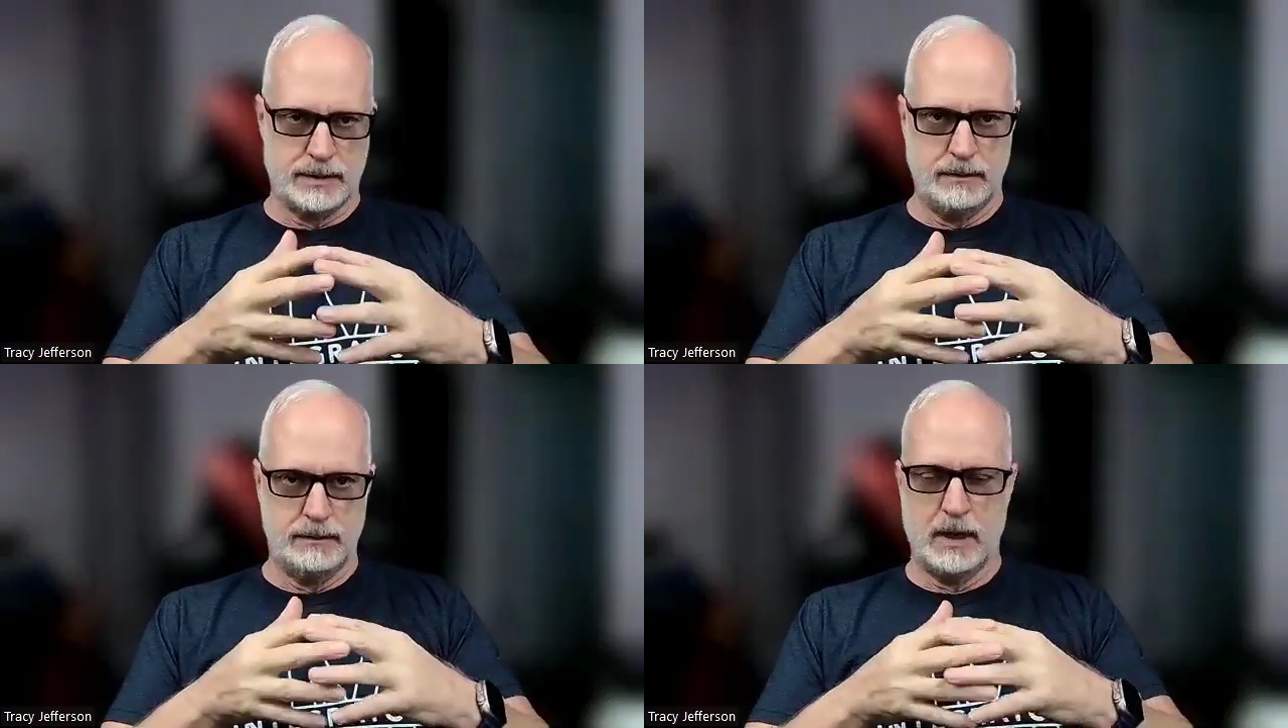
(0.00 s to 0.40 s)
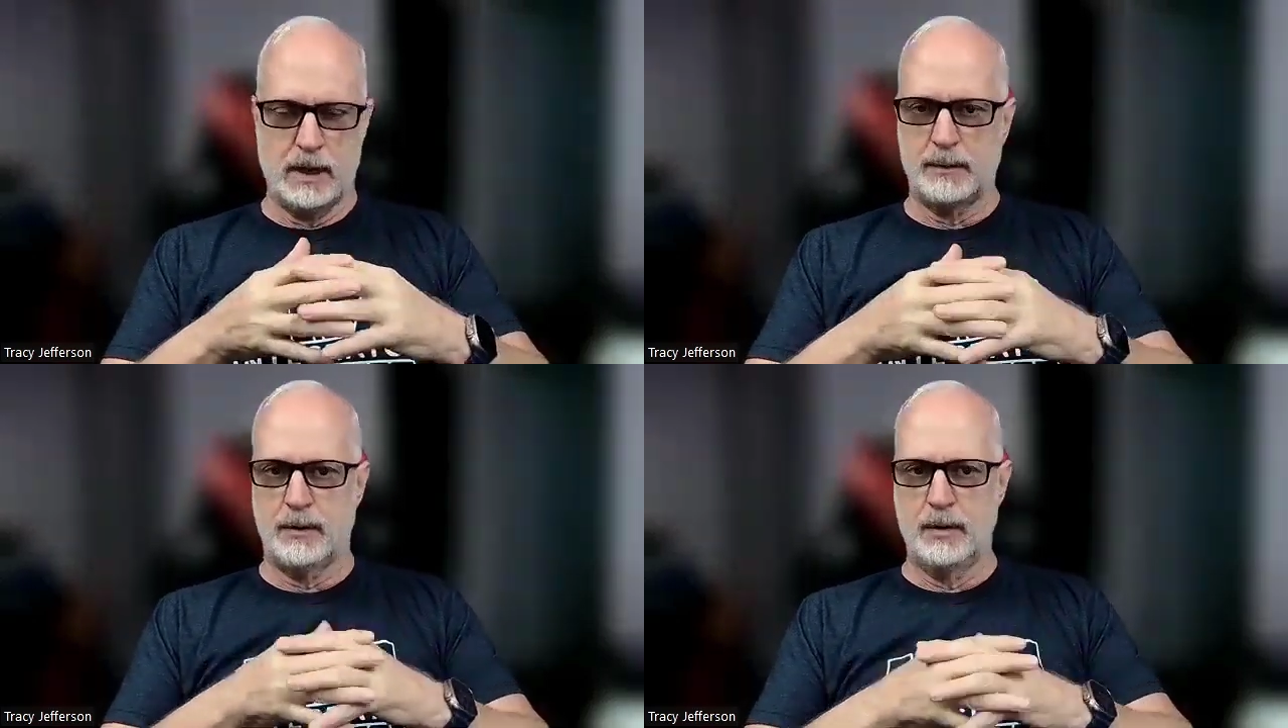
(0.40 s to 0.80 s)
the
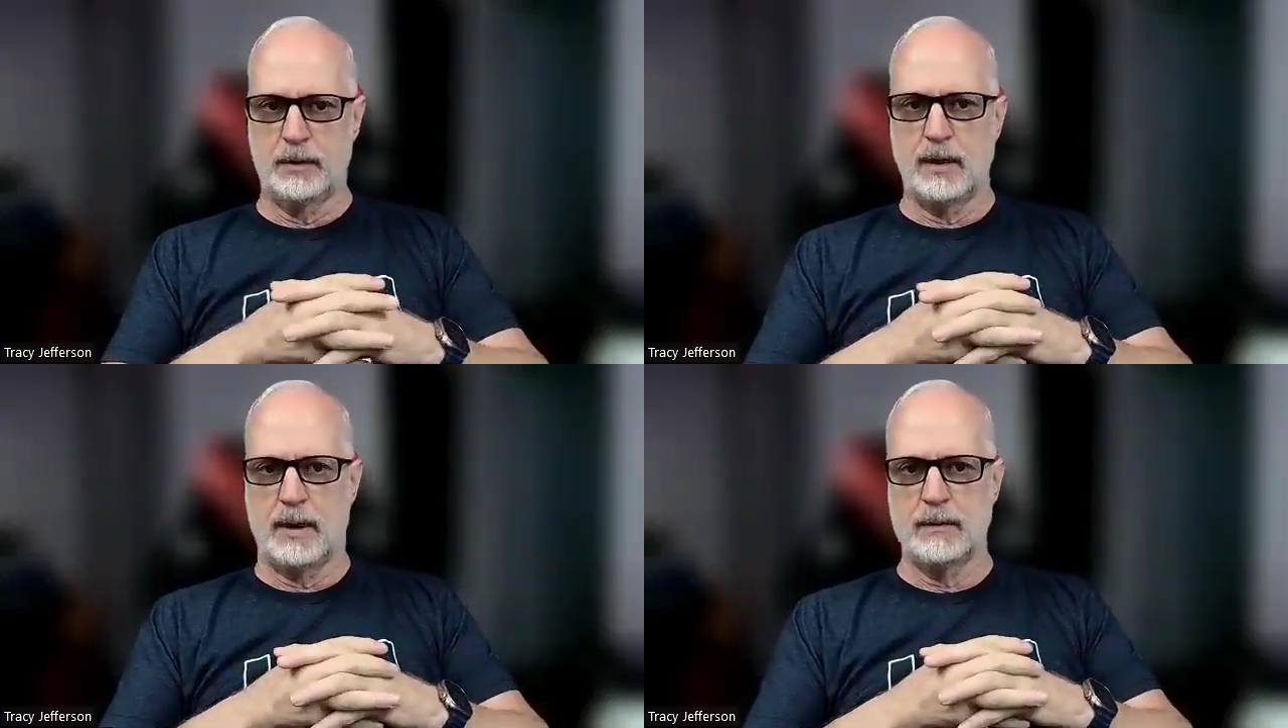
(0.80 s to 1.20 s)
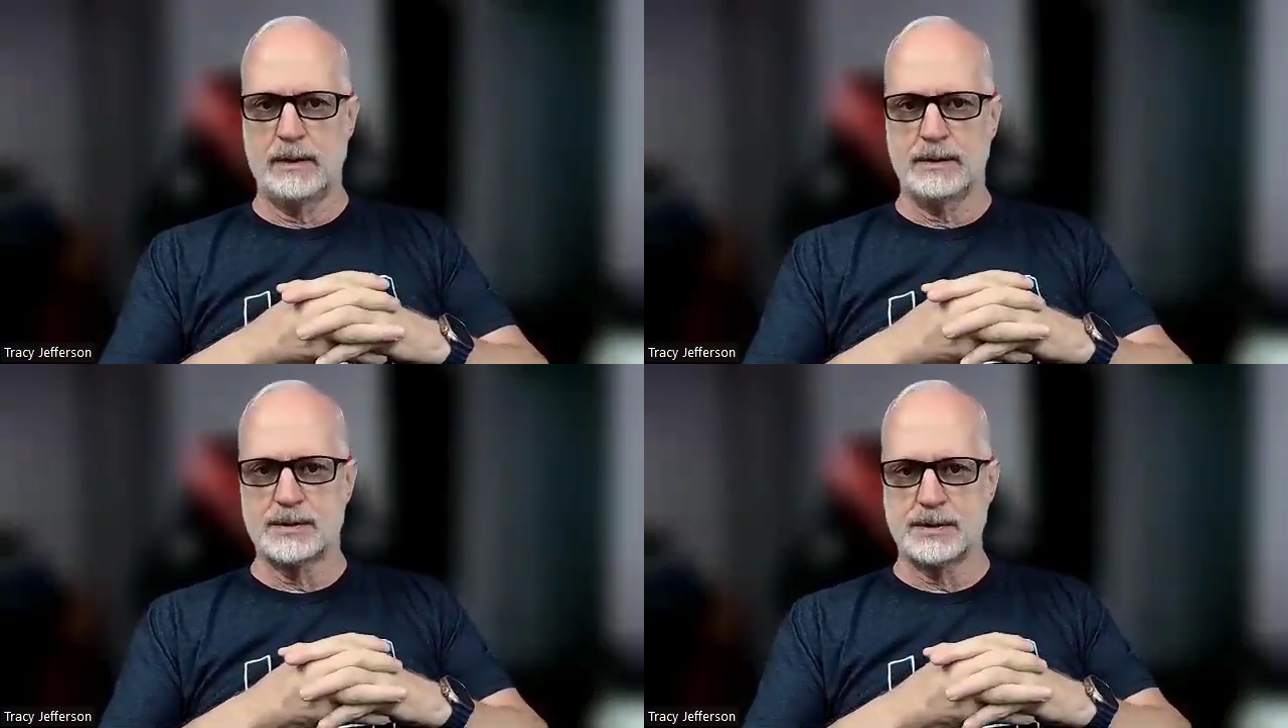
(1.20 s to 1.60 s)
entrepreneurial
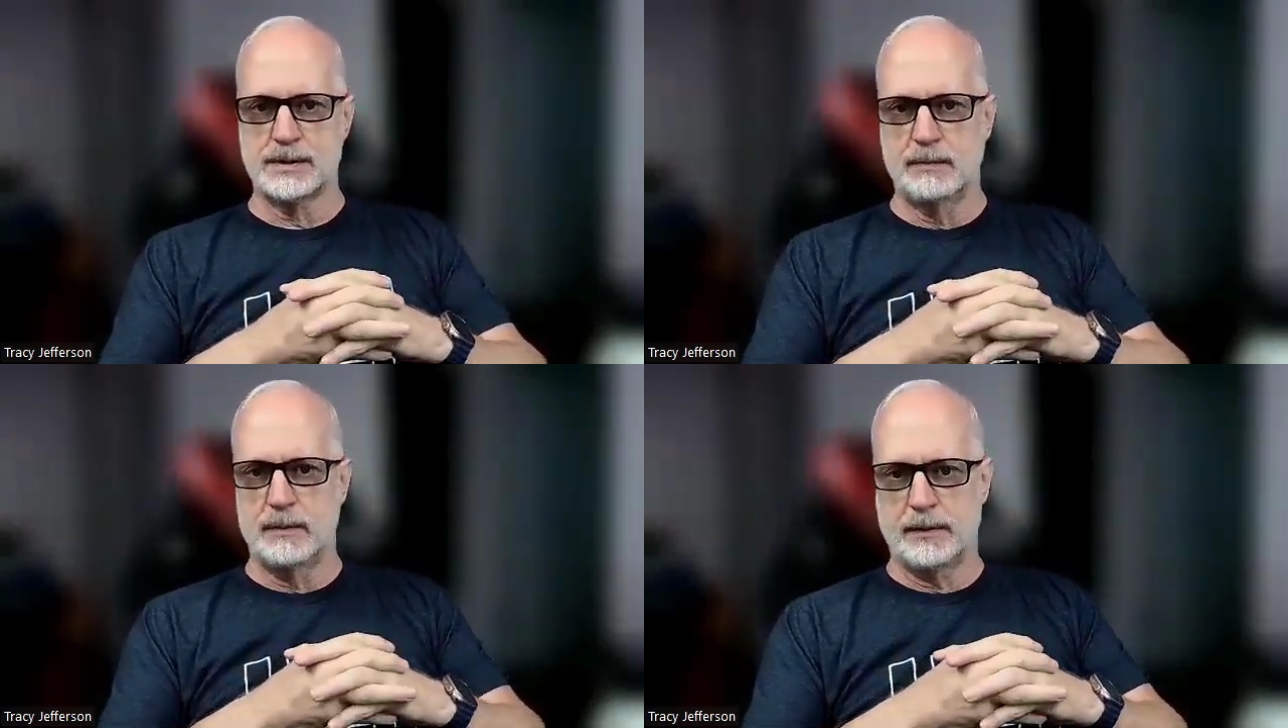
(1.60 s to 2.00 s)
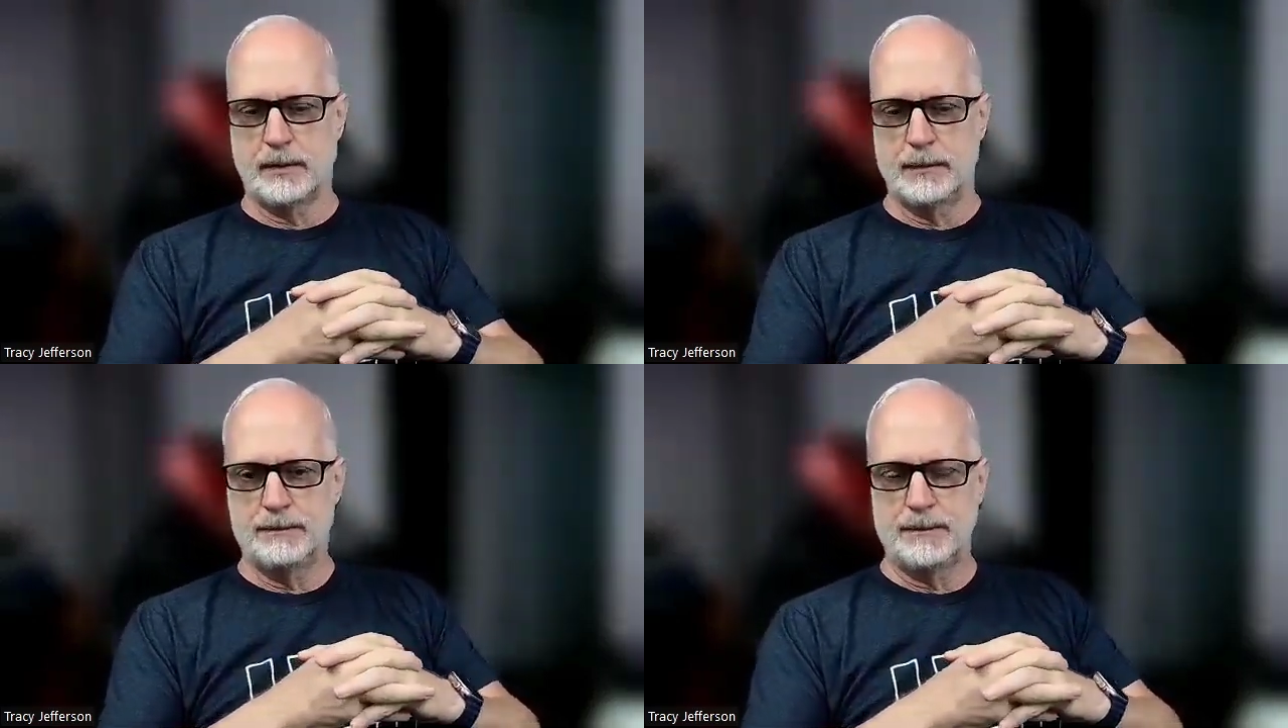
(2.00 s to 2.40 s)
operating system model.